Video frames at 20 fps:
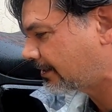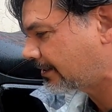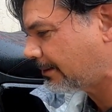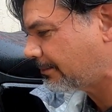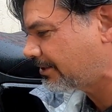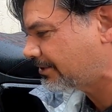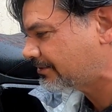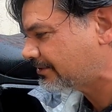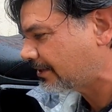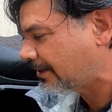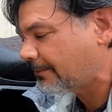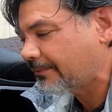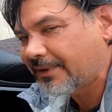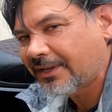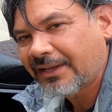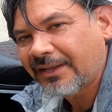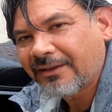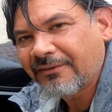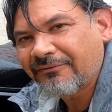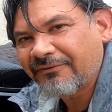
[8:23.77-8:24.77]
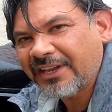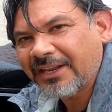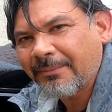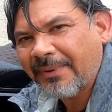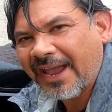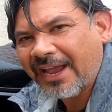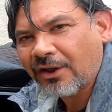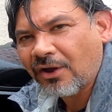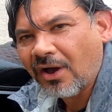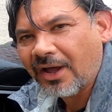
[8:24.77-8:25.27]
give me some
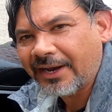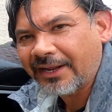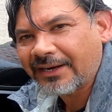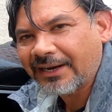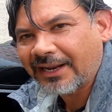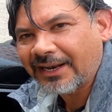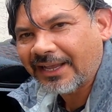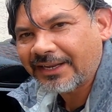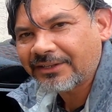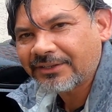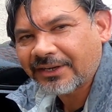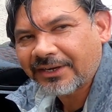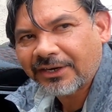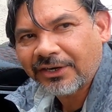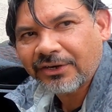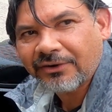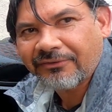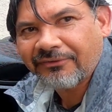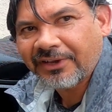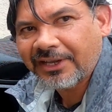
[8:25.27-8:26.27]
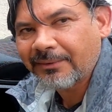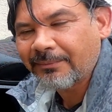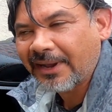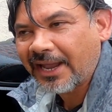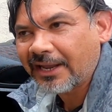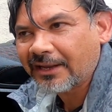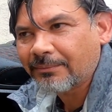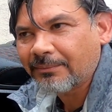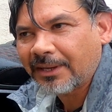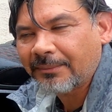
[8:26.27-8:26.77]
feedback on it. I'd like to hear your
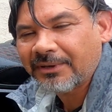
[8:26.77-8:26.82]
feedback.